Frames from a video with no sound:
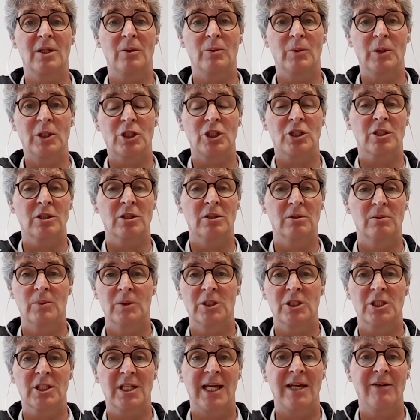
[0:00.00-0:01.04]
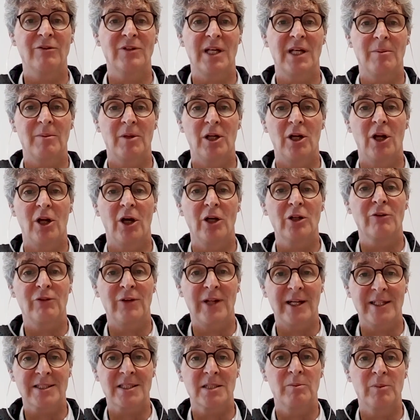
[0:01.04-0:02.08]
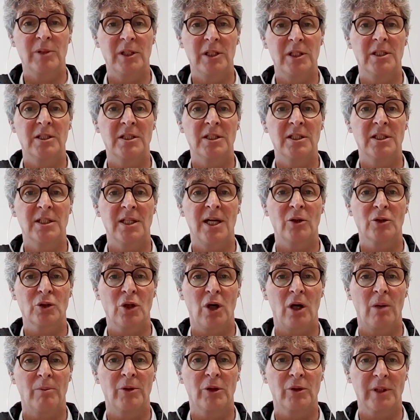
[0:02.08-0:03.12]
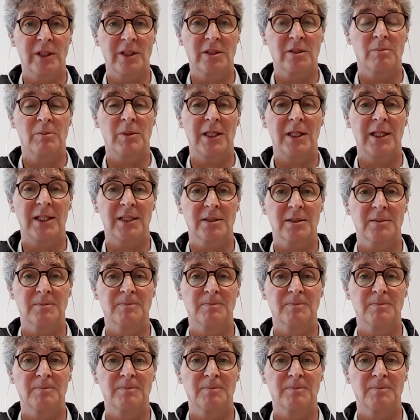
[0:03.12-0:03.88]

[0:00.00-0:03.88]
which which gave them a lot of flexibility how to operate the plant.